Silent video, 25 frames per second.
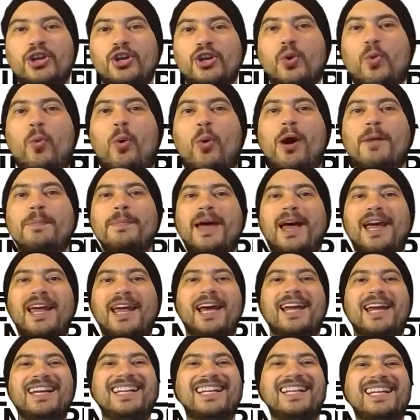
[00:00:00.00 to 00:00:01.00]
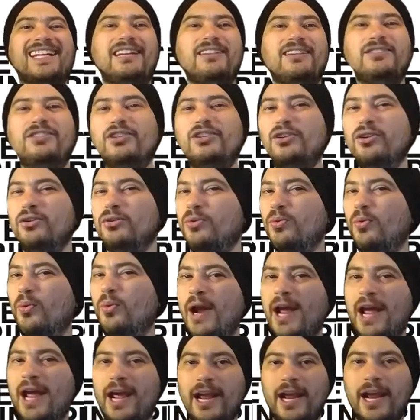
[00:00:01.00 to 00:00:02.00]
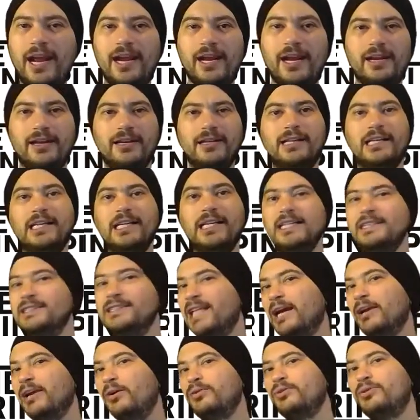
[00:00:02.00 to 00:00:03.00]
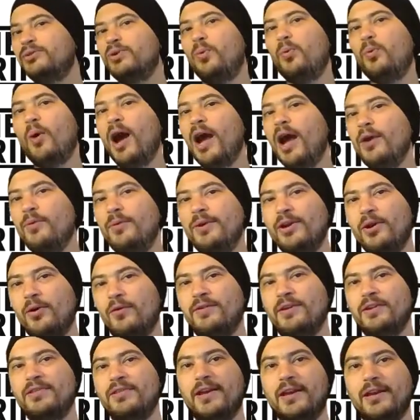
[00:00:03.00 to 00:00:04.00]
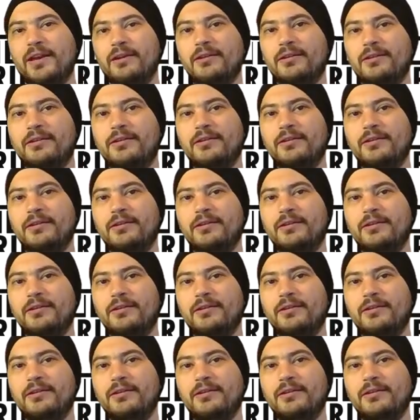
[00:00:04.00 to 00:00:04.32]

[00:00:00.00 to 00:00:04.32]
You want an easier way. That goes to why we overthink.